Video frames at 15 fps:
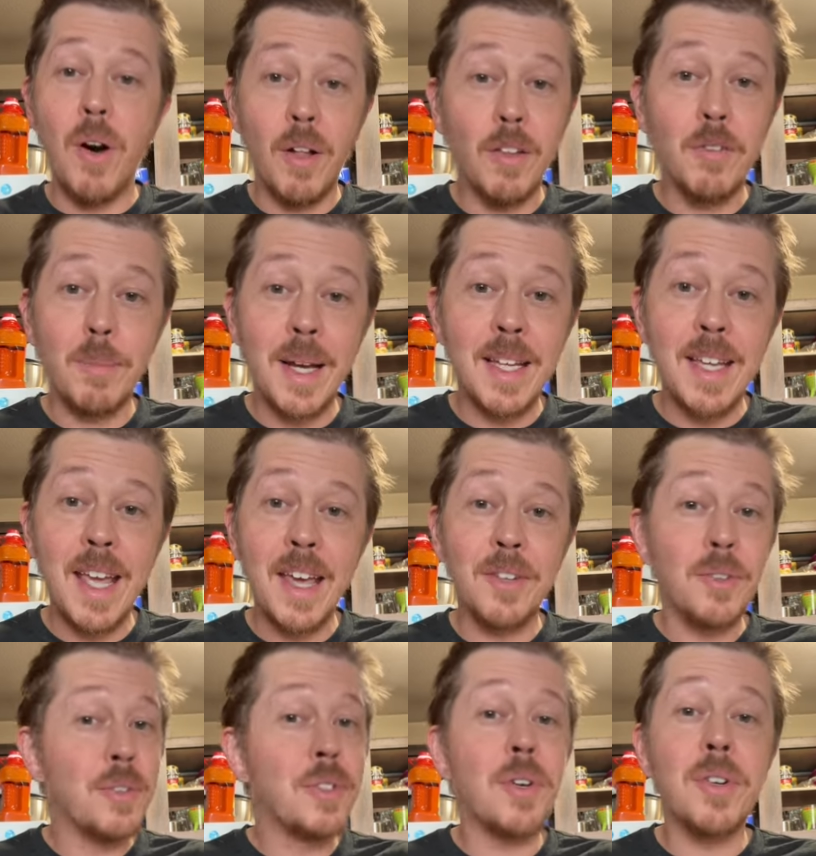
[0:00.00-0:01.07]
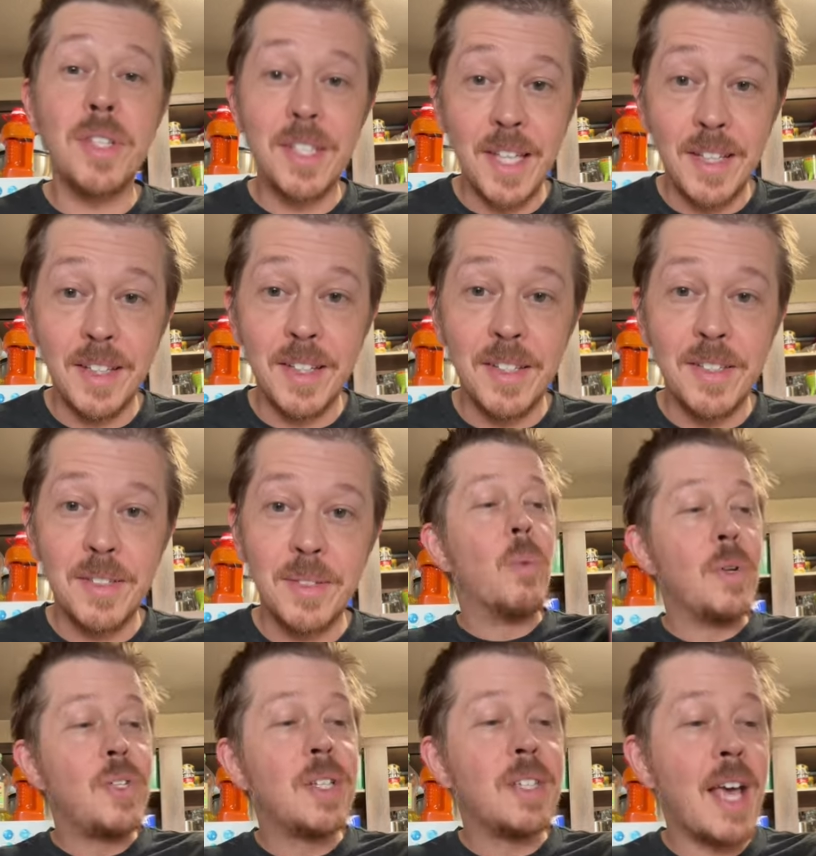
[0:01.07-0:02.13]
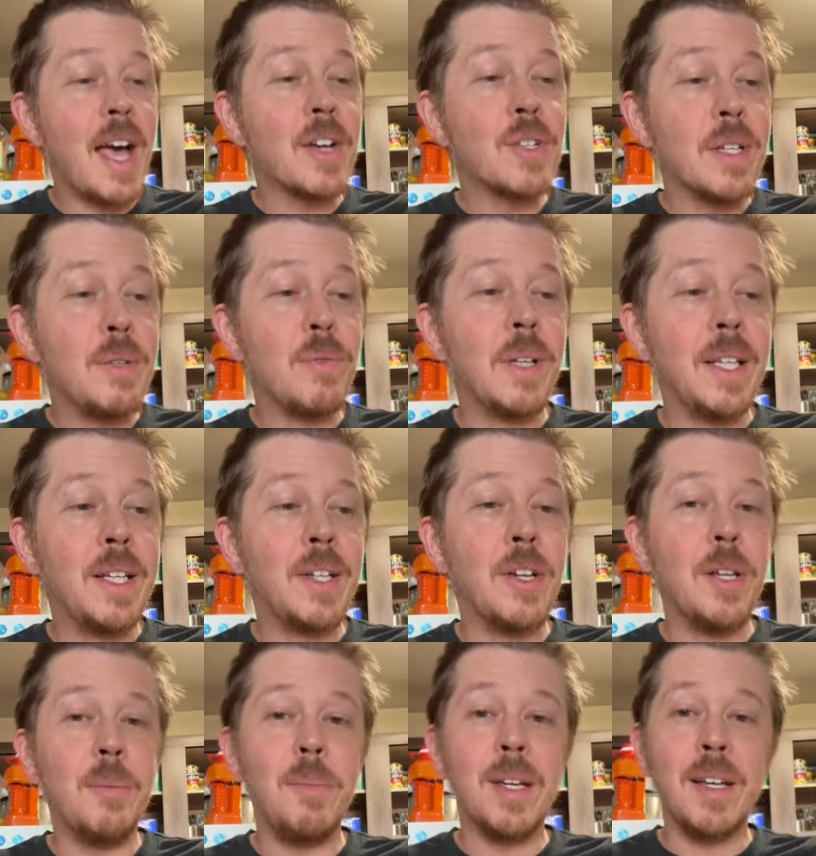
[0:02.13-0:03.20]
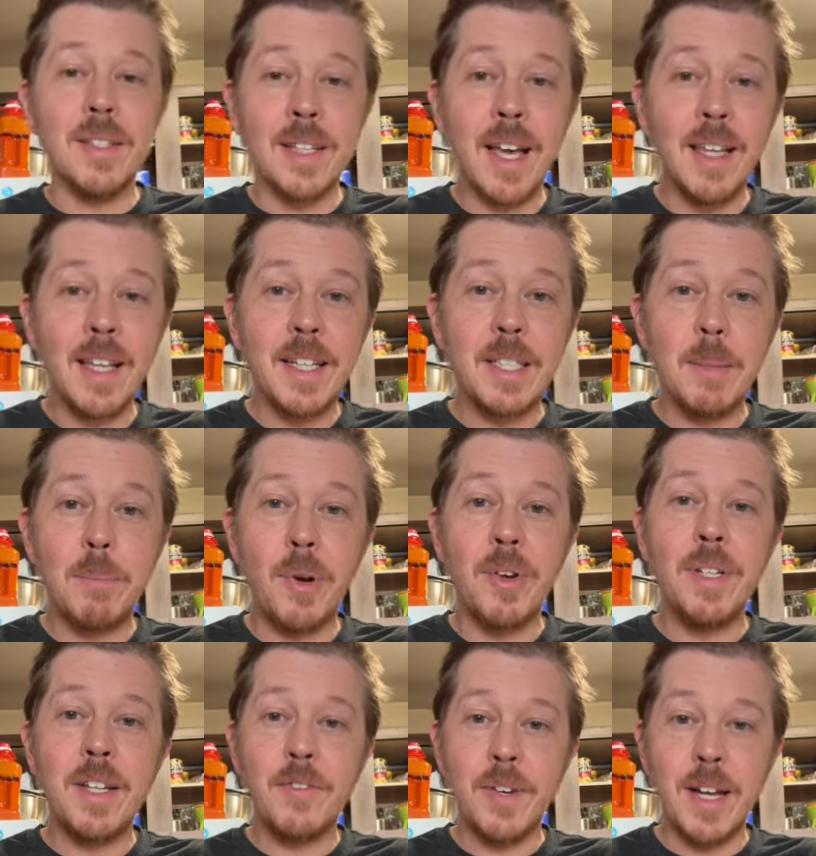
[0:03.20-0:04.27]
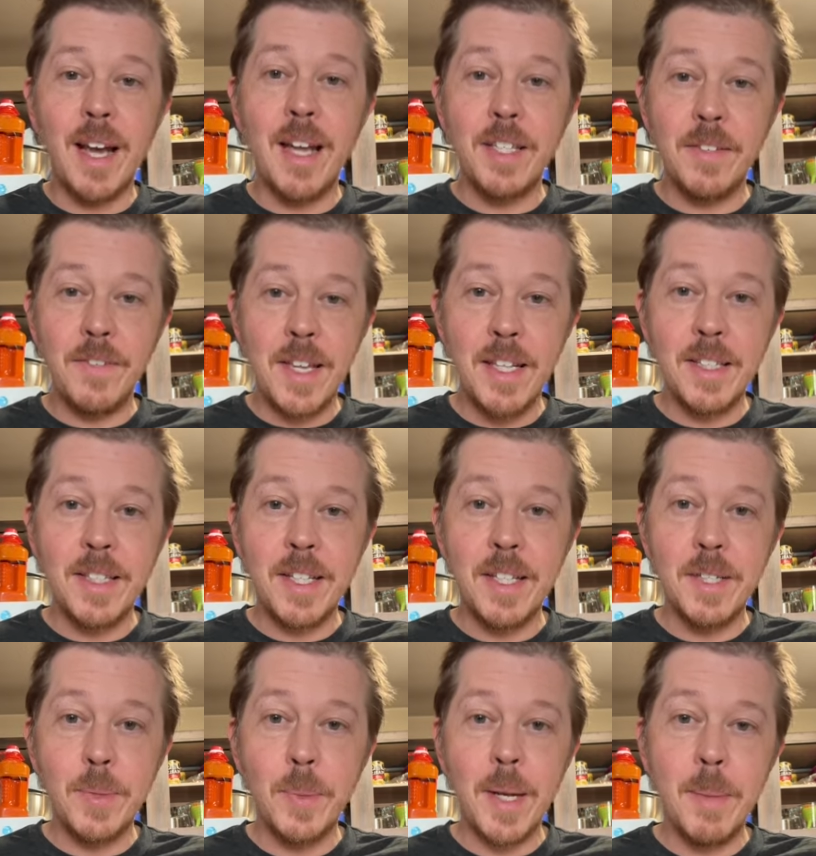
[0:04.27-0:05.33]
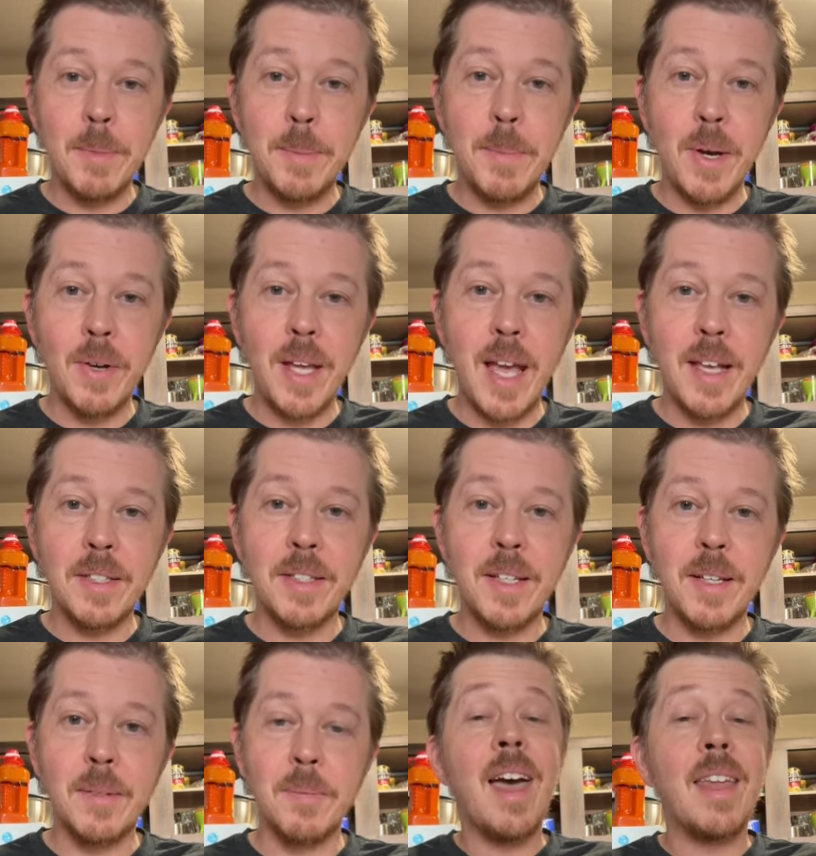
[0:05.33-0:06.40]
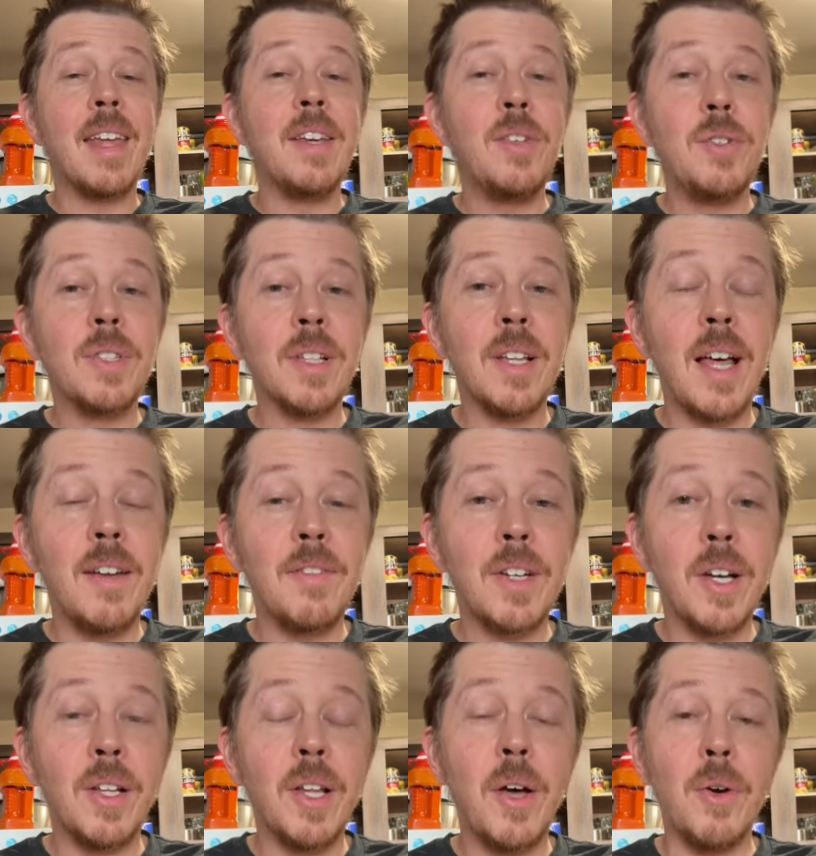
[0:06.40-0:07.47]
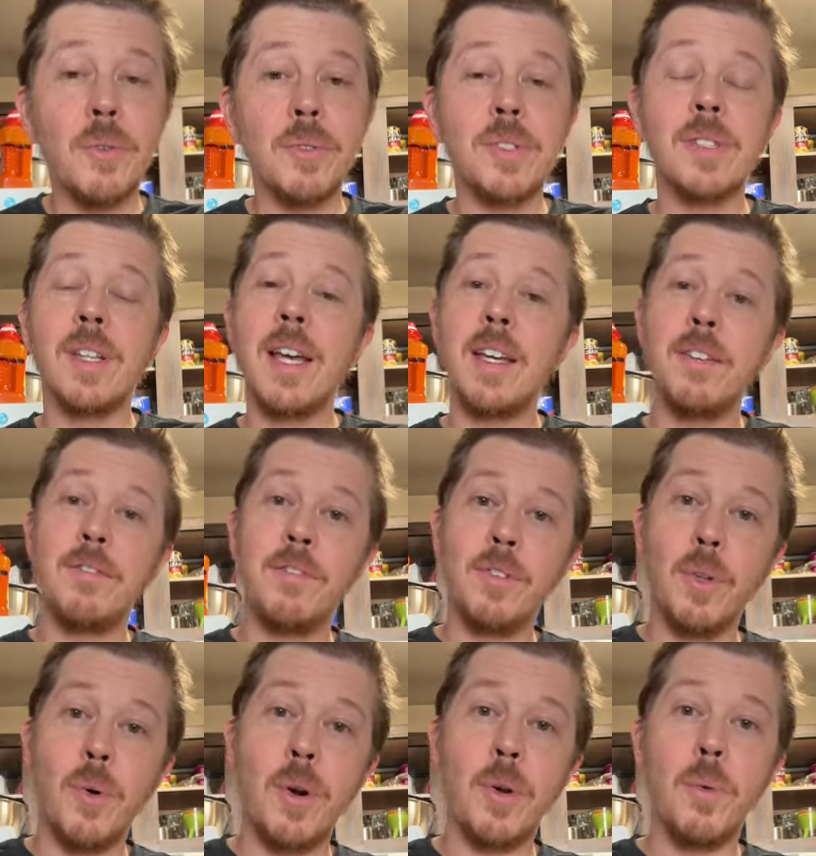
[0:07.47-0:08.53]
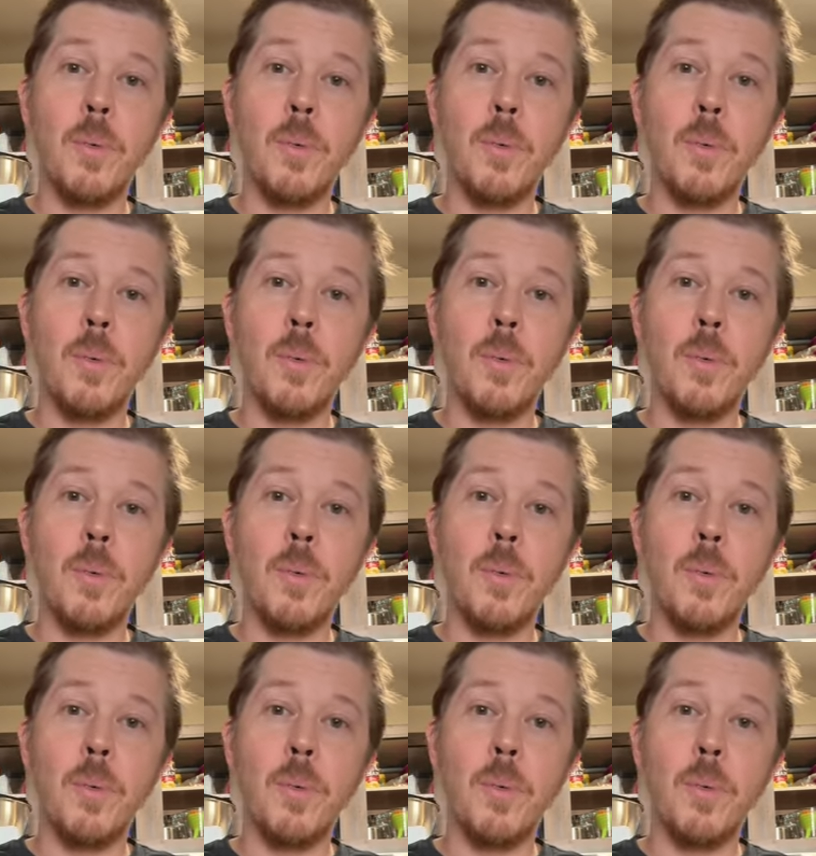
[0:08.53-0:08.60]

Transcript: all of my candles are scentless, which is actually really good because I like to burn different kinds of incense when I'm spellcasting. And I use a lot of colognes like Florida